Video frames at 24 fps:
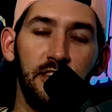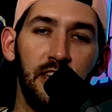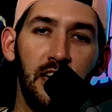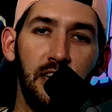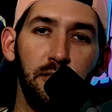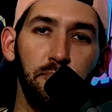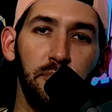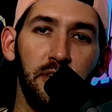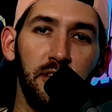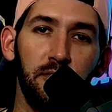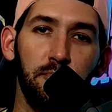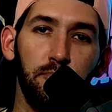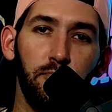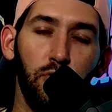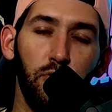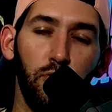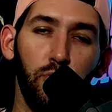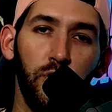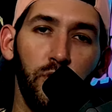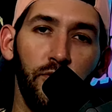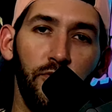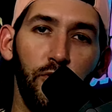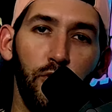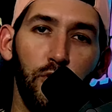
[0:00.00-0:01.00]
gaming
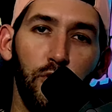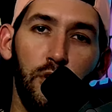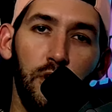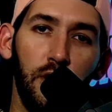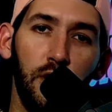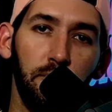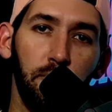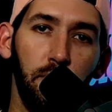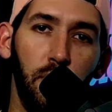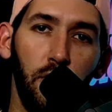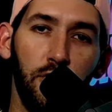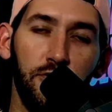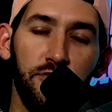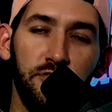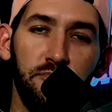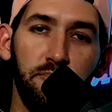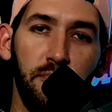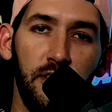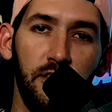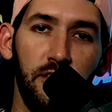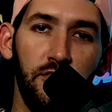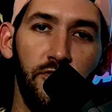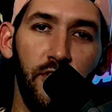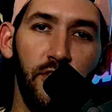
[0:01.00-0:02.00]
peripheral and parts
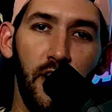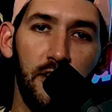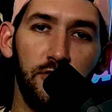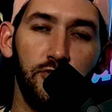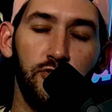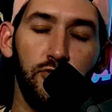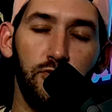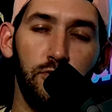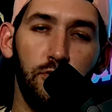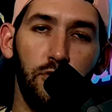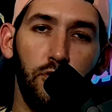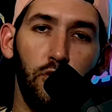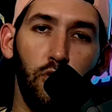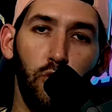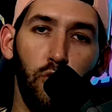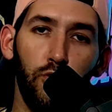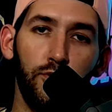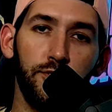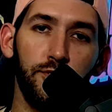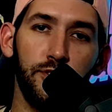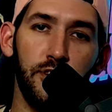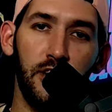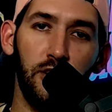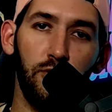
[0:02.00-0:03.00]
manufacturer
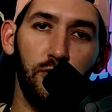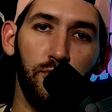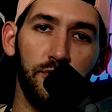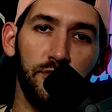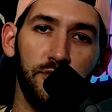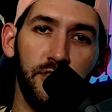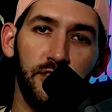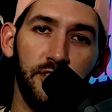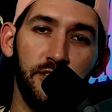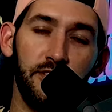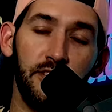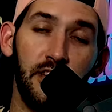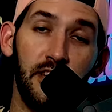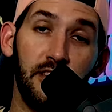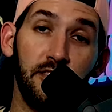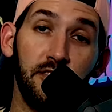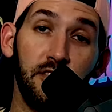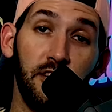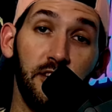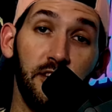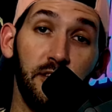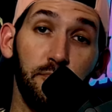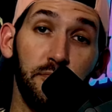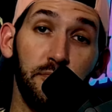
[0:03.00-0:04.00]
Corsair was
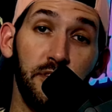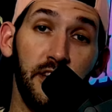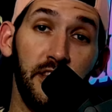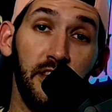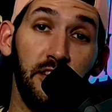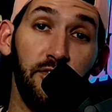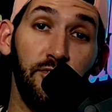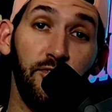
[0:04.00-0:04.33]
intent on obtaining